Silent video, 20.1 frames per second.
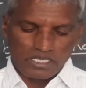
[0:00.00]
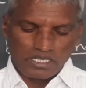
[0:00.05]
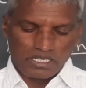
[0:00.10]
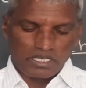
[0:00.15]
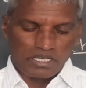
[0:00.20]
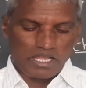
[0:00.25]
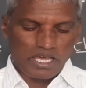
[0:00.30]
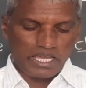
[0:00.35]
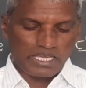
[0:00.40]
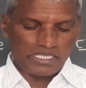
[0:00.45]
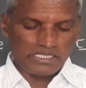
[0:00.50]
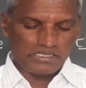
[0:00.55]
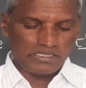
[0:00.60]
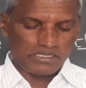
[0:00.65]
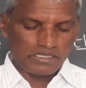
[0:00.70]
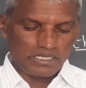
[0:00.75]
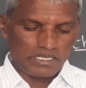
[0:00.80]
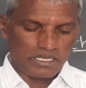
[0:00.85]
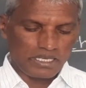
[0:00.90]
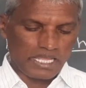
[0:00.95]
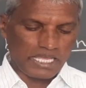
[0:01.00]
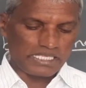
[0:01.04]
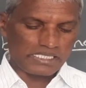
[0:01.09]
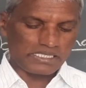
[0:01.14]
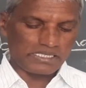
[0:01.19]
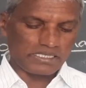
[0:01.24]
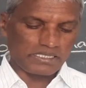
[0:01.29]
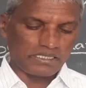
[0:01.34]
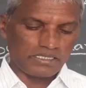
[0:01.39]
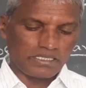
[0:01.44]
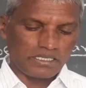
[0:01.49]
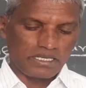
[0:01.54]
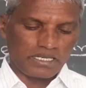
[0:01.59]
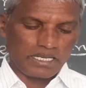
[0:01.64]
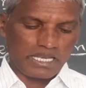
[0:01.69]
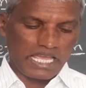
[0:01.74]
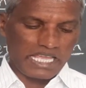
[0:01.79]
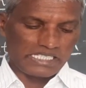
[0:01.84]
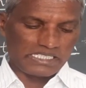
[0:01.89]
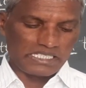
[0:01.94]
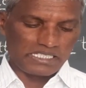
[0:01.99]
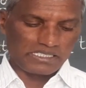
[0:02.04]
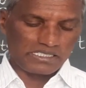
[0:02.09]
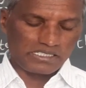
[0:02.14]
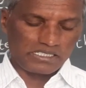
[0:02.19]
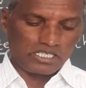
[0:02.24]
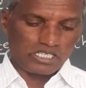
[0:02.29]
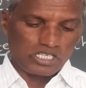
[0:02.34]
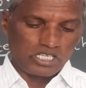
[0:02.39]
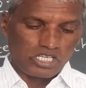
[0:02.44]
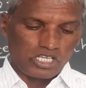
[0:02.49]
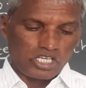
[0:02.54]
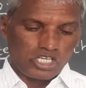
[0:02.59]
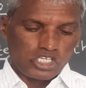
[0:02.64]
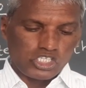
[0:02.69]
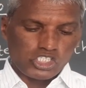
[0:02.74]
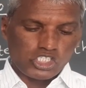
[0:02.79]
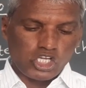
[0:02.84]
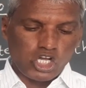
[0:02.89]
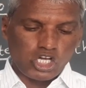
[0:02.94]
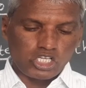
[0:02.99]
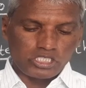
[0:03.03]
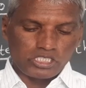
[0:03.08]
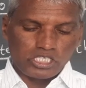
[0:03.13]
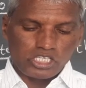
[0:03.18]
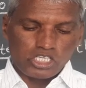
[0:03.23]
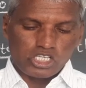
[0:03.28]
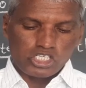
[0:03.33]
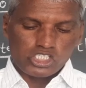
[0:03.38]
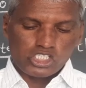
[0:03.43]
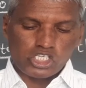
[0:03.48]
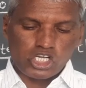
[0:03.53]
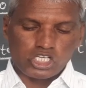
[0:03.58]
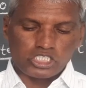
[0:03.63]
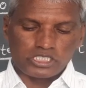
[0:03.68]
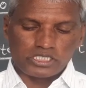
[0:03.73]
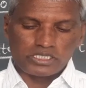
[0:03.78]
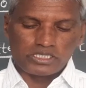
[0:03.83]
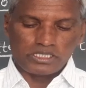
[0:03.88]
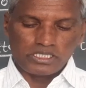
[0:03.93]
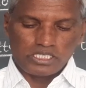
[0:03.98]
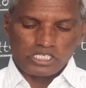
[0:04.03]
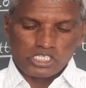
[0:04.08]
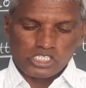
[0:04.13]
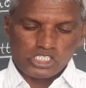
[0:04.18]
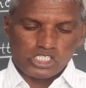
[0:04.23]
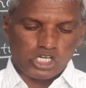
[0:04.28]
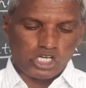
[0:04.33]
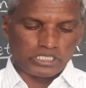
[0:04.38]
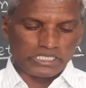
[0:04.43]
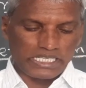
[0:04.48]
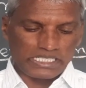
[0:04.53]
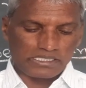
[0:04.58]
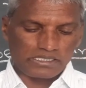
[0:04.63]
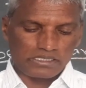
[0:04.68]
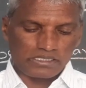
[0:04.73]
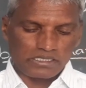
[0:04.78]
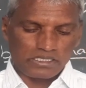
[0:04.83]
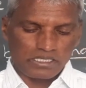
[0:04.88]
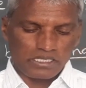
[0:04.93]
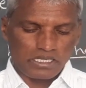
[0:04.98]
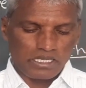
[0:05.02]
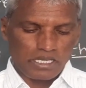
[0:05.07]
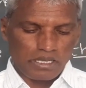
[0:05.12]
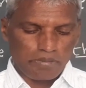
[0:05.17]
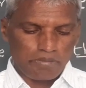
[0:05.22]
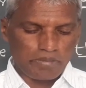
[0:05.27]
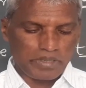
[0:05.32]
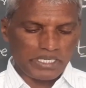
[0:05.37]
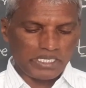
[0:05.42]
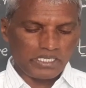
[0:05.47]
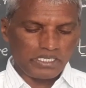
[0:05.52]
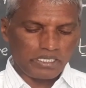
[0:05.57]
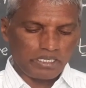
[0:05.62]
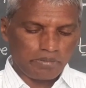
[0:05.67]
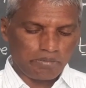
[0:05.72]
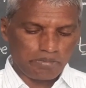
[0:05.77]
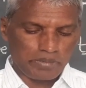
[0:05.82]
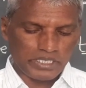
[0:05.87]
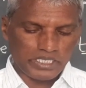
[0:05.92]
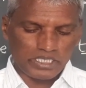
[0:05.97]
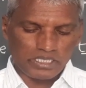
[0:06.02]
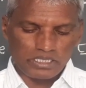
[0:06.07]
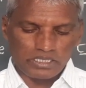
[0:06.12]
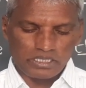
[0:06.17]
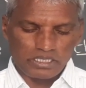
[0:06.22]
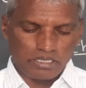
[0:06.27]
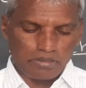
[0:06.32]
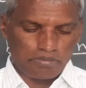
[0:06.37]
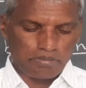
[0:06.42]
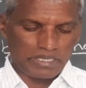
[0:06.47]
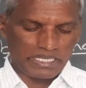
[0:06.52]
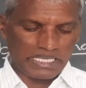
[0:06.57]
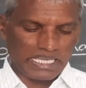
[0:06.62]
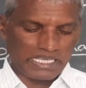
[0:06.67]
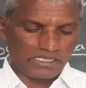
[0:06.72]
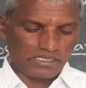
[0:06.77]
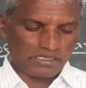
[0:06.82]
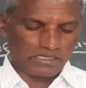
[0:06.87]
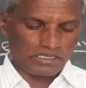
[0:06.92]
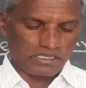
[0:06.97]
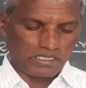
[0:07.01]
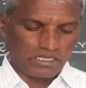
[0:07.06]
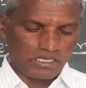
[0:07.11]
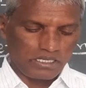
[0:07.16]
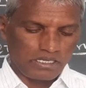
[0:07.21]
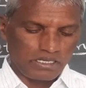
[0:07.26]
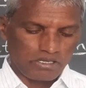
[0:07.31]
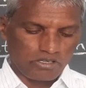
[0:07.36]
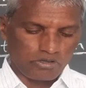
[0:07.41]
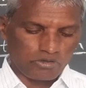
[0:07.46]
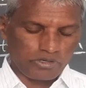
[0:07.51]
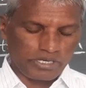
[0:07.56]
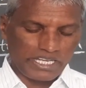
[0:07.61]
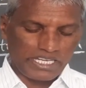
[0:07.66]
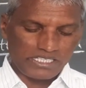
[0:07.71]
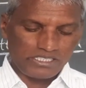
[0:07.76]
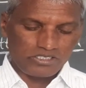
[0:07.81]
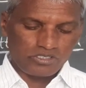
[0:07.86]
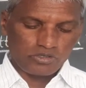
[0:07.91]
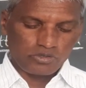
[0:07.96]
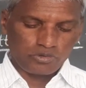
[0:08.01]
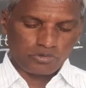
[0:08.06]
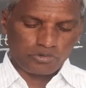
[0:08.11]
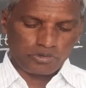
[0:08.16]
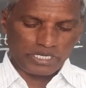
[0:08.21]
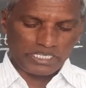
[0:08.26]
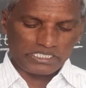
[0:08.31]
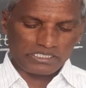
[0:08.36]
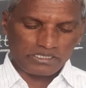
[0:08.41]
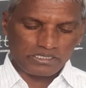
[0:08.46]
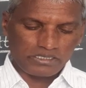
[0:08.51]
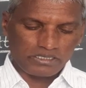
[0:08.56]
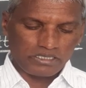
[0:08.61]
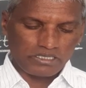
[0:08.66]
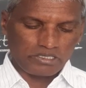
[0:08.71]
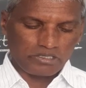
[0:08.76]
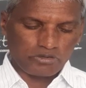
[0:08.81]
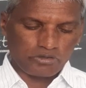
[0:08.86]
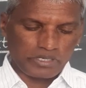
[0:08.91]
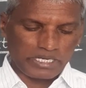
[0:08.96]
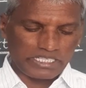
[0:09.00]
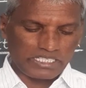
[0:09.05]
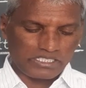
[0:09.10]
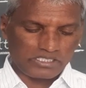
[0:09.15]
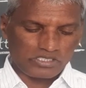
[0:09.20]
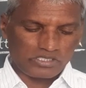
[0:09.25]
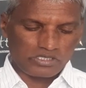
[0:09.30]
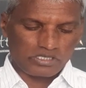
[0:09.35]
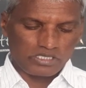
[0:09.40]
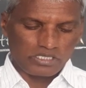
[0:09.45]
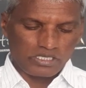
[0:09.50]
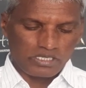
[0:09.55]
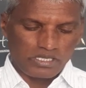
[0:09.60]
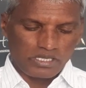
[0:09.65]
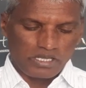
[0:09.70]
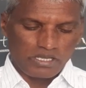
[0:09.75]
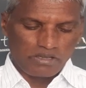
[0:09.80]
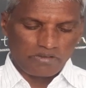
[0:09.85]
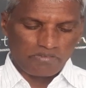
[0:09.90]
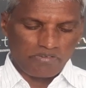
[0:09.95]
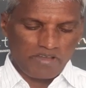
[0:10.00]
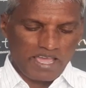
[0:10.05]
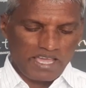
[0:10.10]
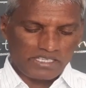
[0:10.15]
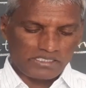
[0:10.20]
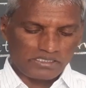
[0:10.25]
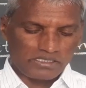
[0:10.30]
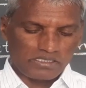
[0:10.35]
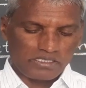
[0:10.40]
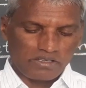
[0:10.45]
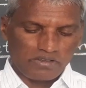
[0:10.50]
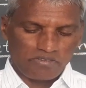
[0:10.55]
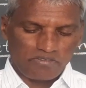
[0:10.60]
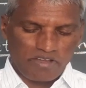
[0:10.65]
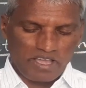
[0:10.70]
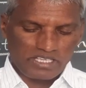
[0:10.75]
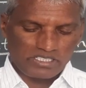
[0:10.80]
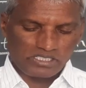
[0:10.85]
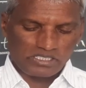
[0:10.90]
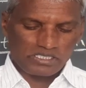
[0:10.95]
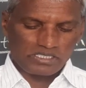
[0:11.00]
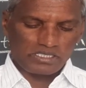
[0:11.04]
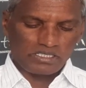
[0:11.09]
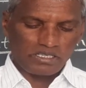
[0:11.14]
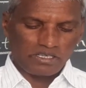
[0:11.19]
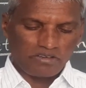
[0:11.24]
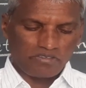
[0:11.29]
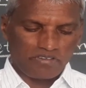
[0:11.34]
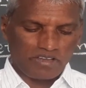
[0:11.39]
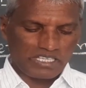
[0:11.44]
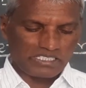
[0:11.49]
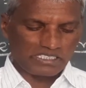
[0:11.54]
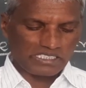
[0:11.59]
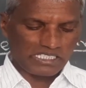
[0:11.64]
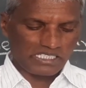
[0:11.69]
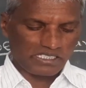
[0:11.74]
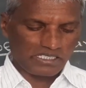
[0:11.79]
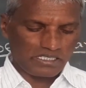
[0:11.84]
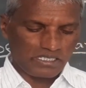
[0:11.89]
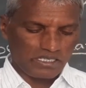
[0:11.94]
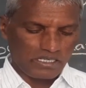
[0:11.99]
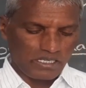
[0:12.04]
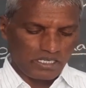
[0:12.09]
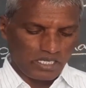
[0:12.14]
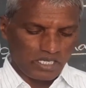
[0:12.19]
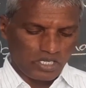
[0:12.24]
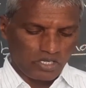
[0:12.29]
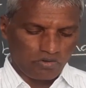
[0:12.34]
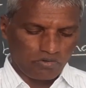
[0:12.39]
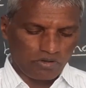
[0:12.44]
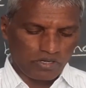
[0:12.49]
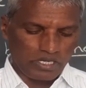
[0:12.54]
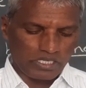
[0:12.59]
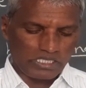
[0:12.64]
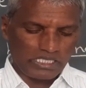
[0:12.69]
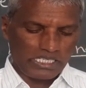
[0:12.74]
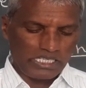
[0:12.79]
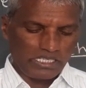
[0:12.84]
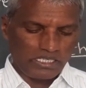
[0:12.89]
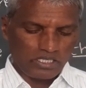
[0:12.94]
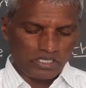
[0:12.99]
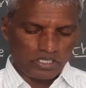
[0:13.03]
nice, nicer, nicest; short, shorter, shortest; big, bigger, biggest; great, greater, greatest; fast, faster, fastest; worthy,